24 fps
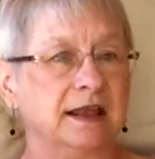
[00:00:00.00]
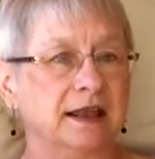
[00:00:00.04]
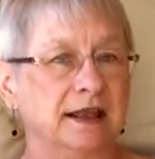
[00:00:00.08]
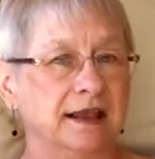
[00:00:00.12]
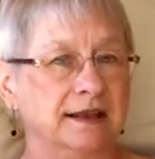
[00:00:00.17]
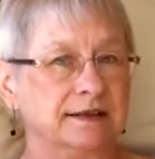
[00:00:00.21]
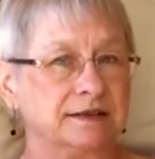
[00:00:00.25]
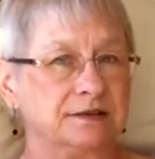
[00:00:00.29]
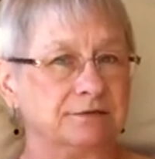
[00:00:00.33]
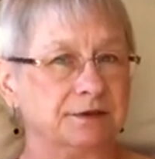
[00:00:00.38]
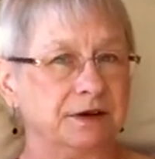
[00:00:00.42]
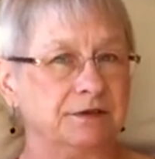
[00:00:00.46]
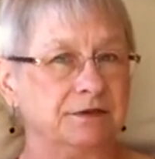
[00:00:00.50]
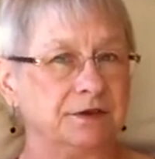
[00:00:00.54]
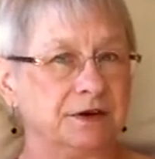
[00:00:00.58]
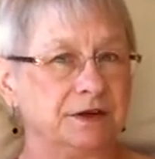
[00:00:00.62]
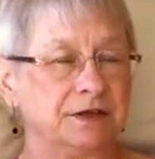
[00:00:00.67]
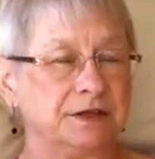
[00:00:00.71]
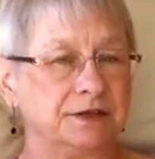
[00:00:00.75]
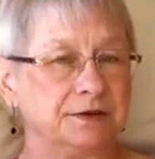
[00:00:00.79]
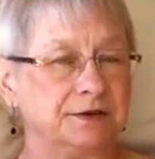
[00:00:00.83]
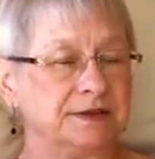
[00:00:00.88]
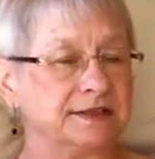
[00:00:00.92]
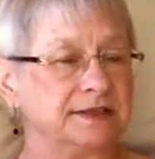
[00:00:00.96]
It's
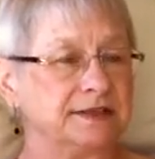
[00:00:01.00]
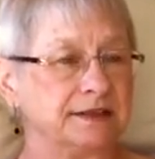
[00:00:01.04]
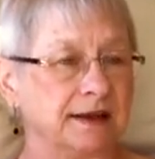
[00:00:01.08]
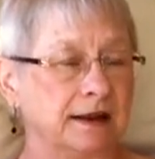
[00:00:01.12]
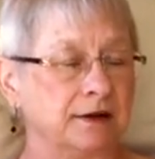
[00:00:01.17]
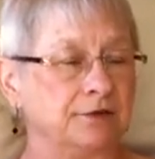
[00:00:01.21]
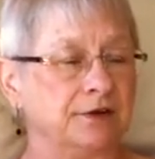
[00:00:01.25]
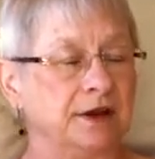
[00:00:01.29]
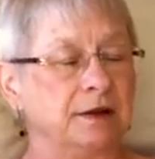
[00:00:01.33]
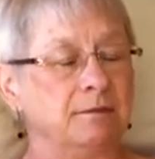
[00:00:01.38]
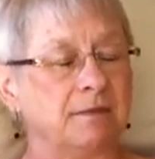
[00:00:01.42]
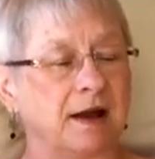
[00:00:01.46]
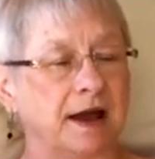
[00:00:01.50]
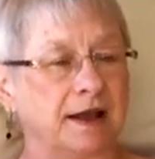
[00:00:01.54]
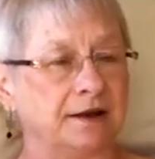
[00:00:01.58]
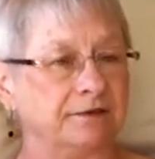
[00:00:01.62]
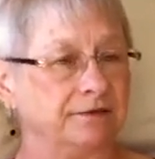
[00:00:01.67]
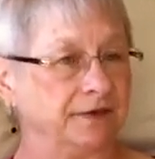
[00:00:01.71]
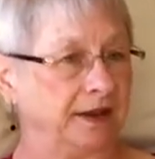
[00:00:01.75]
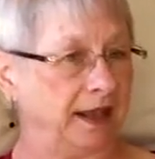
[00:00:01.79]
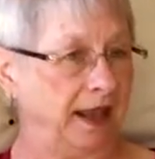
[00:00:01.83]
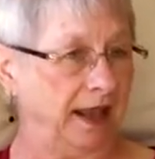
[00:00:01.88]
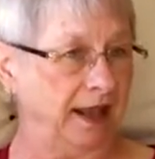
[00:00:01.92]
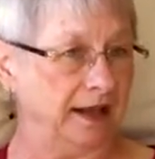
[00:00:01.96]
referred to as stuttering
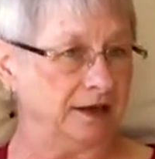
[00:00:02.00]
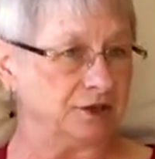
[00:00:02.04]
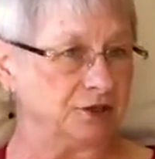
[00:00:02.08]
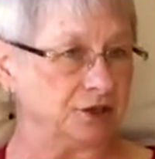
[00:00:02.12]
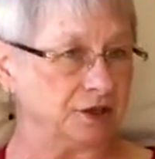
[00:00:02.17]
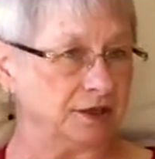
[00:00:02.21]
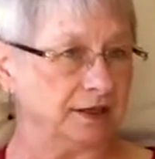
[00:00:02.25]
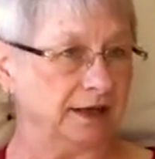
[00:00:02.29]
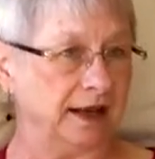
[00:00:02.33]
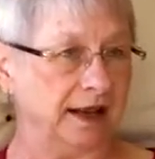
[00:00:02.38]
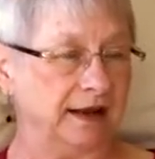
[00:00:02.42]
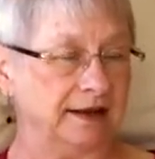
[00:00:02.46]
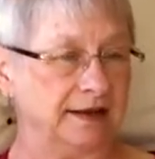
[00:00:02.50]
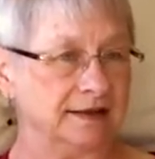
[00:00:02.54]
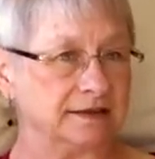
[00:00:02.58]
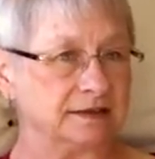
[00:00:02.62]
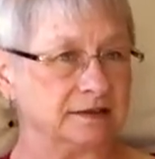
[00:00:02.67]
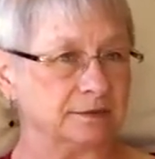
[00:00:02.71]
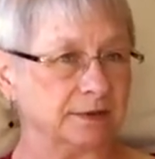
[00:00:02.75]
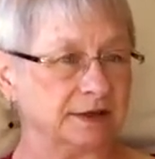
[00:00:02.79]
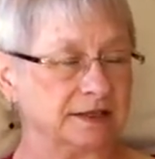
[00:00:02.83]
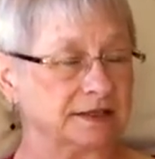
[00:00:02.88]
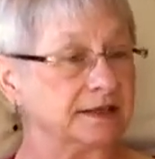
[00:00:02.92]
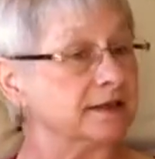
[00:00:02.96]
modification, and
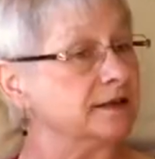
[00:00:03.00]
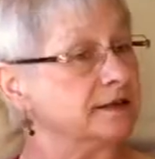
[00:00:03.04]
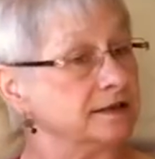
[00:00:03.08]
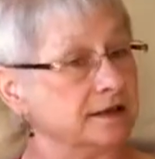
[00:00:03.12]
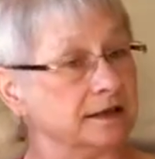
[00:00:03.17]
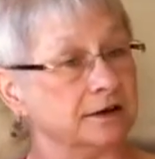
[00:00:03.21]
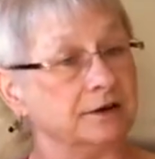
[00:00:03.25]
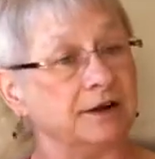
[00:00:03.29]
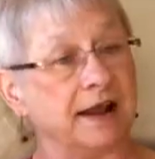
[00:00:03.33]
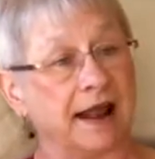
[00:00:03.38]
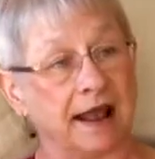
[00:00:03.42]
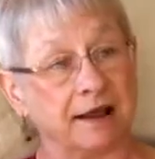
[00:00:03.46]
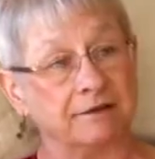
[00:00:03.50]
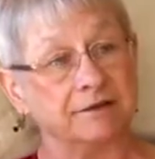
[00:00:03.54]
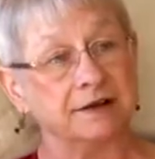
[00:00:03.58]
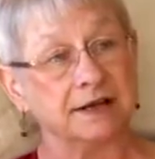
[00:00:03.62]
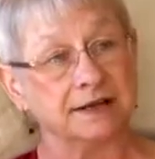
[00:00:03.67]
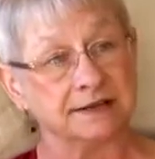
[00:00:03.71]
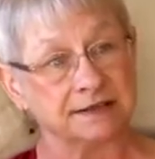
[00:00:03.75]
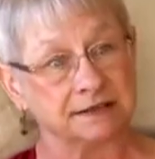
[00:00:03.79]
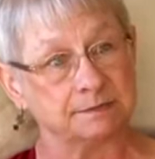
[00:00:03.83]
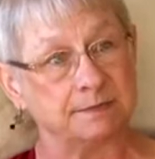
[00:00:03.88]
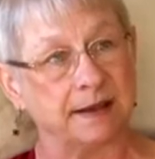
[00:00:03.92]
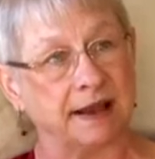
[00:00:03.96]
it's what's considered
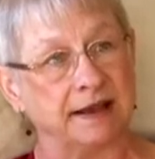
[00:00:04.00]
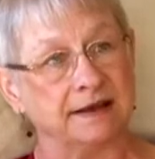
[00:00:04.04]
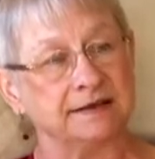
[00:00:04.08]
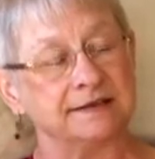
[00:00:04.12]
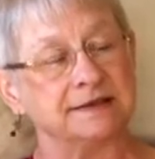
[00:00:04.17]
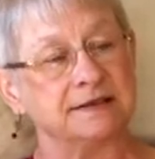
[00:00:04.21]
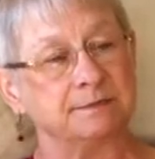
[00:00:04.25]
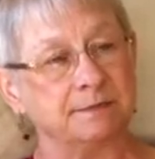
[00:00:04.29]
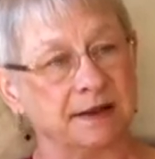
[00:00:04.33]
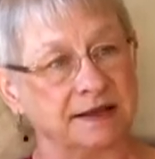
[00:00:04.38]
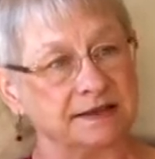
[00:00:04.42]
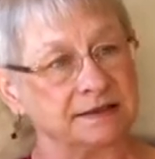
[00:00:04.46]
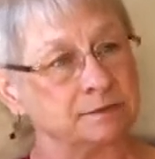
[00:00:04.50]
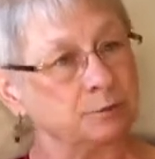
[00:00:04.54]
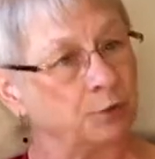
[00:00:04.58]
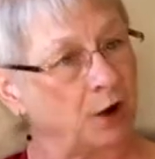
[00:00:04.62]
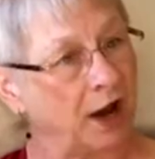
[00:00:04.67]
evidence-based best